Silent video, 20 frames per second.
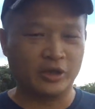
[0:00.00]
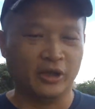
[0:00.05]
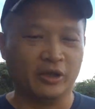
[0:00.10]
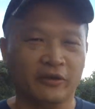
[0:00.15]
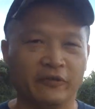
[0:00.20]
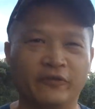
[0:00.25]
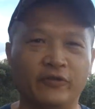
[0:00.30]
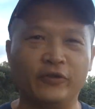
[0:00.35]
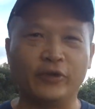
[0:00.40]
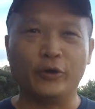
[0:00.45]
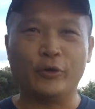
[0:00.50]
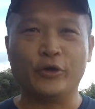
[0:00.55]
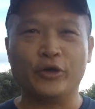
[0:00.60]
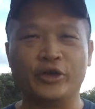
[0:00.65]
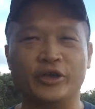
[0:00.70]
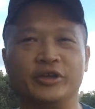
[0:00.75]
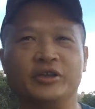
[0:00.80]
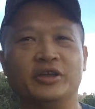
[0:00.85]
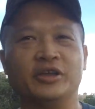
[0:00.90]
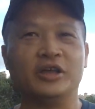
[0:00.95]

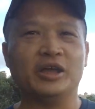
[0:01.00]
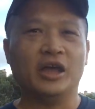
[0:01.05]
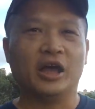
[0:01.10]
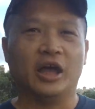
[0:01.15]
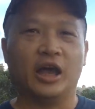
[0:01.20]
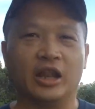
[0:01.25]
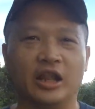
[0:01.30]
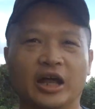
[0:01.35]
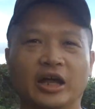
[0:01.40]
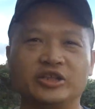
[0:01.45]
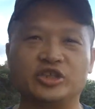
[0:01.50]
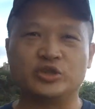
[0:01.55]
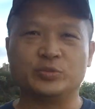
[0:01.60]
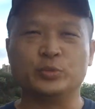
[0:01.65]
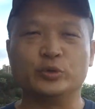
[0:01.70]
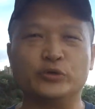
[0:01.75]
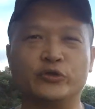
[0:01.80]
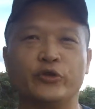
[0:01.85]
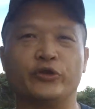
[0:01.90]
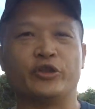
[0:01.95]
flowing a lot
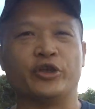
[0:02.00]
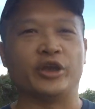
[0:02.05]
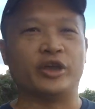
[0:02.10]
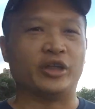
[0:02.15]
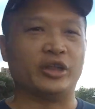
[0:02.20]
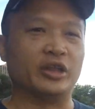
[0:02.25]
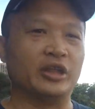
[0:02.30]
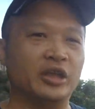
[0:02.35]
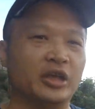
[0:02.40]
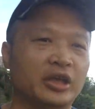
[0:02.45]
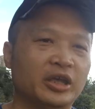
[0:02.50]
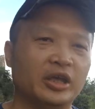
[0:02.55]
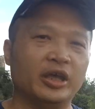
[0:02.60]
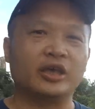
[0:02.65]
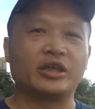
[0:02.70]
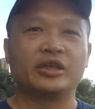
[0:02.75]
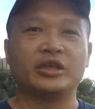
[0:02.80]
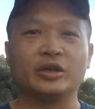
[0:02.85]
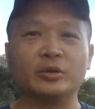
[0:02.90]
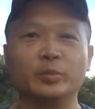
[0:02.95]
smoother than a
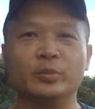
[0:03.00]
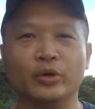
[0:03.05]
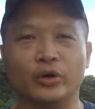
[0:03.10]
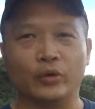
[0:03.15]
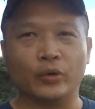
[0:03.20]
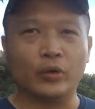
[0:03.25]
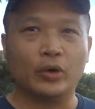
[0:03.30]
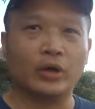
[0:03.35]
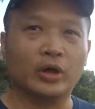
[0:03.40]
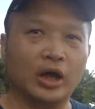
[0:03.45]
gimbal.